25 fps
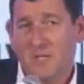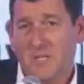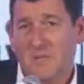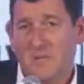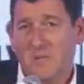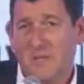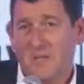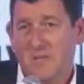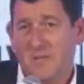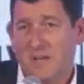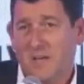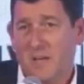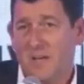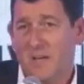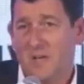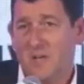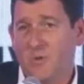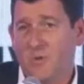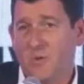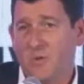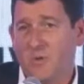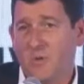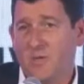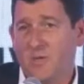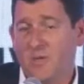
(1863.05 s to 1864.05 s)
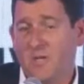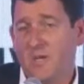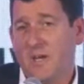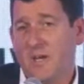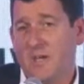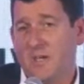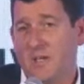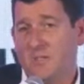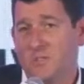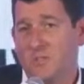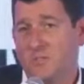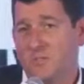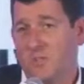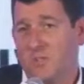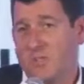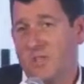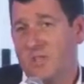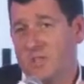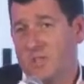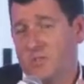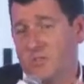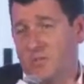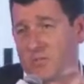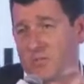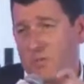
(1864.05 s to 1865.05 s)
and I look at category, and
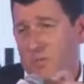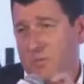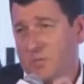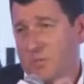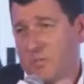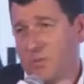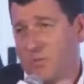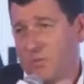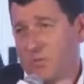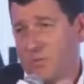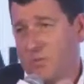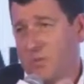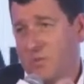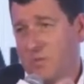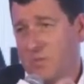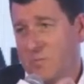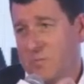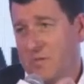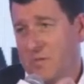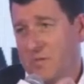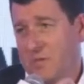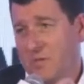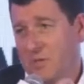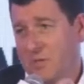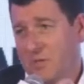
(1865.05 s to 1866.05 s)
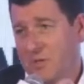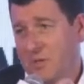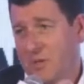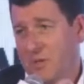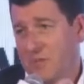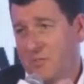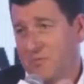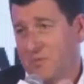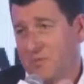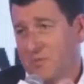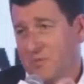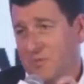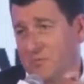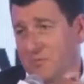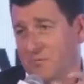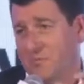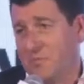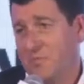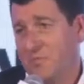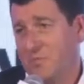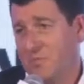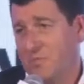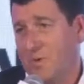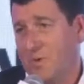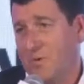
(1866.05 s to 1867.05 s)
it's funny because everybody does a three-minute video
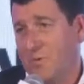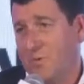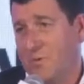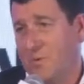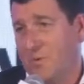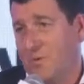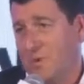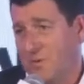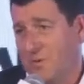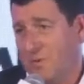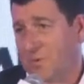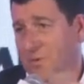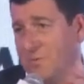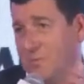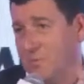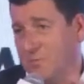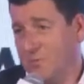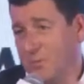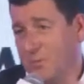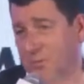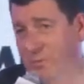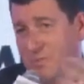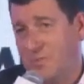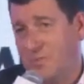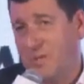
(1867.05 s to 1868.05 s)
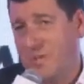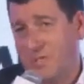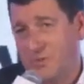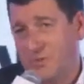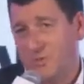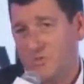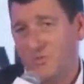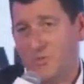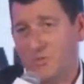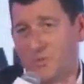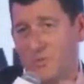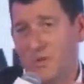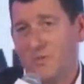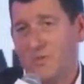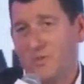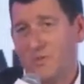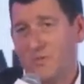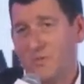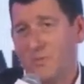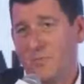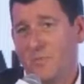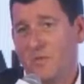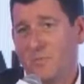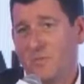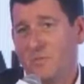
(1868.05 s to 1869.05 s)
for what, you know, their little pitch
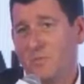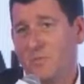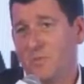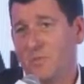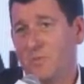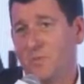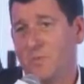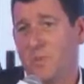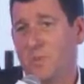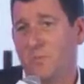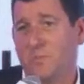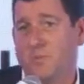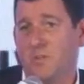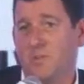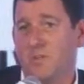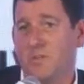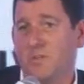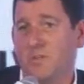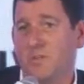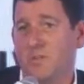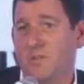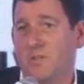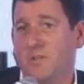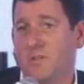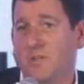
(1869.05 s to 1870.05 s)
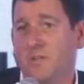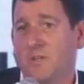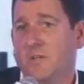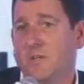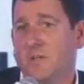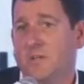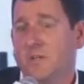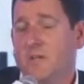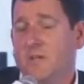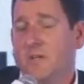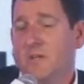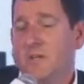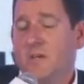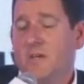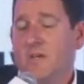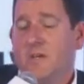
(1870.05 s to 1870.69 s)
for why they're the best newspaper of the year.